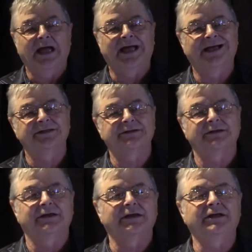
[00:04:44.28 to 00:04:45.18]
And
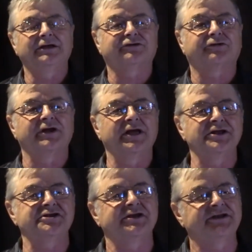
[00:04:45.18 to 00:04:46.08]
he
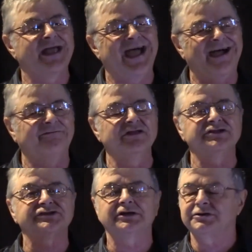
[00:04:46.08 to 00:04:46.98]
created the
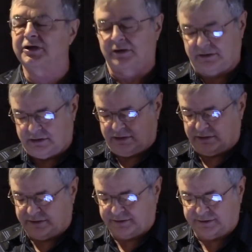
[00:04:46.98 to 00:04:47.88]
heavens and the
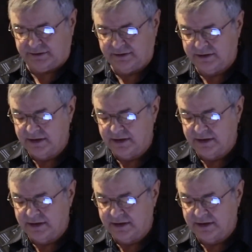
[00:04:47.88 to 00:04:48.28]
earth.